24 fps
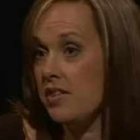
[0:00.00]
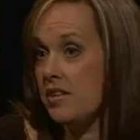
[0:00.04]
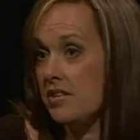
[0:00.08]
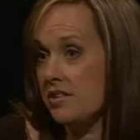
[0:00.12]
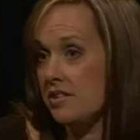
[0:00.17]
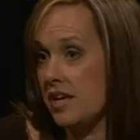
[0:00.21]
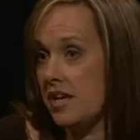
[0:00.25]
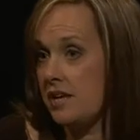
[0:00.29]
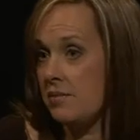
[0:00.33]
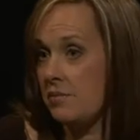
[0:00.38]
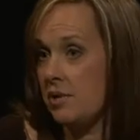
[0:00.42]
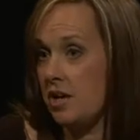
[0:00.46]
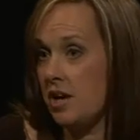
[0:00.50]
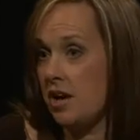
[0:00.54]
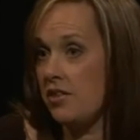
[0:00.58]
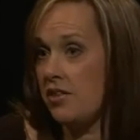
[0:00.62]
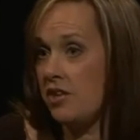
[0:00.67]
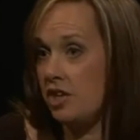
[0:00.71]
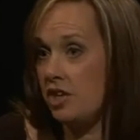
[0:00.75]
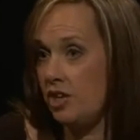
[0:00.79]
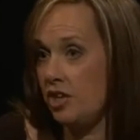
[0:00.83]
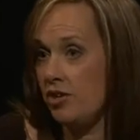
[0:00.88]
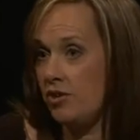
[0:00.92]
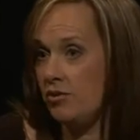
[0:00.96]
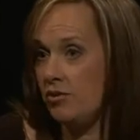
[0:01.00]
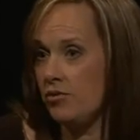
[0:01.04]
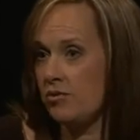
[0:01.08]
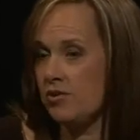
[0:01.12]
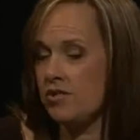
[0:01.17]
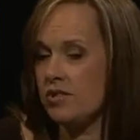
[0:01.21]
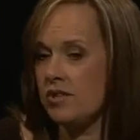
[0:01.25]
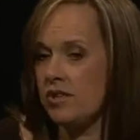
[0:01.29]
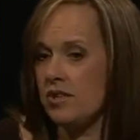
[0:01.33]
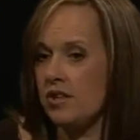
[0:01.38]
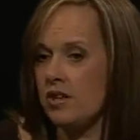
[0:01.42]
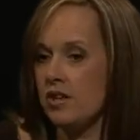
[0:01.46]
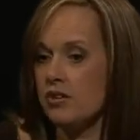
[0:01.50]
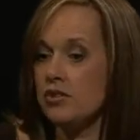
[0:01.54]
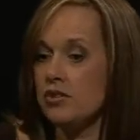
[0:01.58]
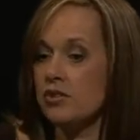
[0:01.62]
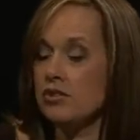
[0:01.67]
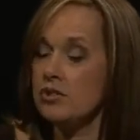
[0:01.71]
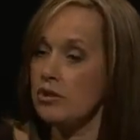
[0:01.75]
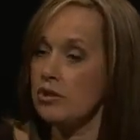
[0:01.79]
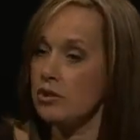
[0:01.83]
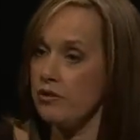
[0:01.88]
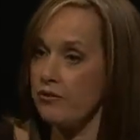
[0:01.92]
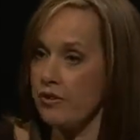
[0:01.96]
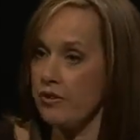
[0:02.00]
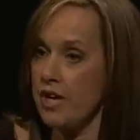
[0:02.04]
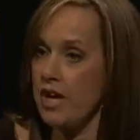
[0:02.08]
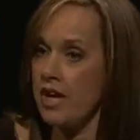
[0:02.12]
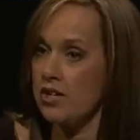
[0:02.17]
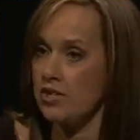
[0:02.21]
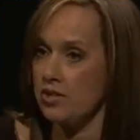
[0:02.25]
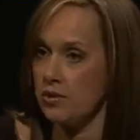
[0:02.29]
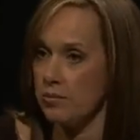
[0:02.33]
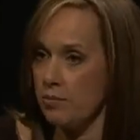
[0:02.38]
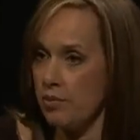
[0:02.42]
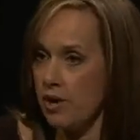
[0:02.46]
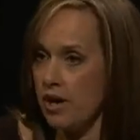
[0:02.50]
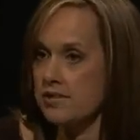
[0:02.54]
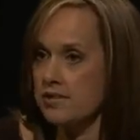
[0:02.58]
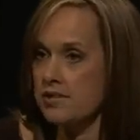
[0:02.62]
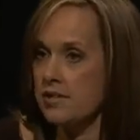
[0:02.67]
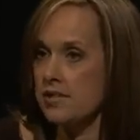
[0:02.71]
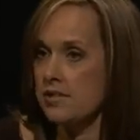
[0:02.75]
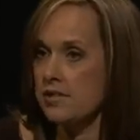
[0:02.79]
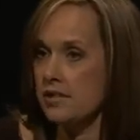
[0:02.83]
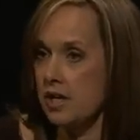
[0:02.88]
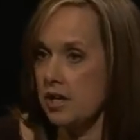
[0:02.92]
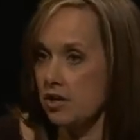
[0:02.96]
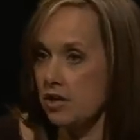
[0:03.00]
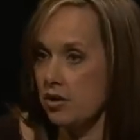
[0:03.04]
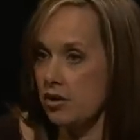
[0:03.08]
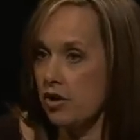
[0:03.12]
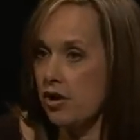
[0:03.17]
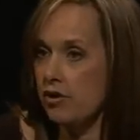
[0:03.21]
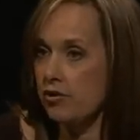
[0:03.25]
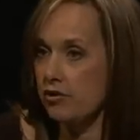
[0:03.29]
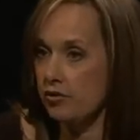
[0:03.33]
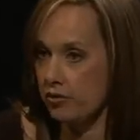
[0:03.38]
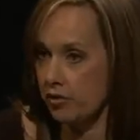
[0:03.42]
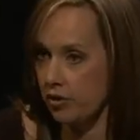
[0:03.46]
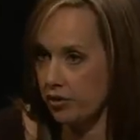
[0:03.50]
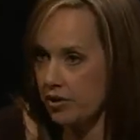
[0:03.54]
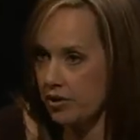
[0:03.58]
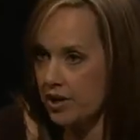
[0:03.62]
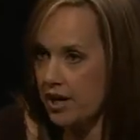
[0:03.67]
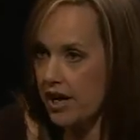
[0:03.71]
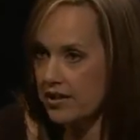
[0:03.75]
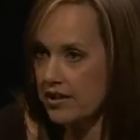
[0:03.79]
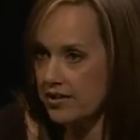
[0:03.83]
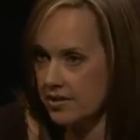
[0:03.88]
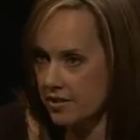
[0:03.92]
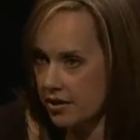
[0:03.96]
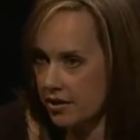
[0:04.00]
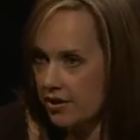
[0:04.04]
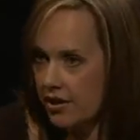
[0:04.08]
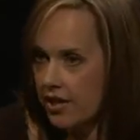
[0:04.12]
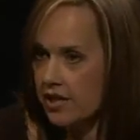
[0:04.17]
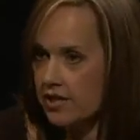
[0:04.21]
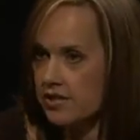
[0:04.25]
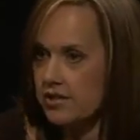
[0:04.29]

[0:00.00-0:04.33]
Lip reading: the segment on the news, there's a certification process that you go through. Yes, there is.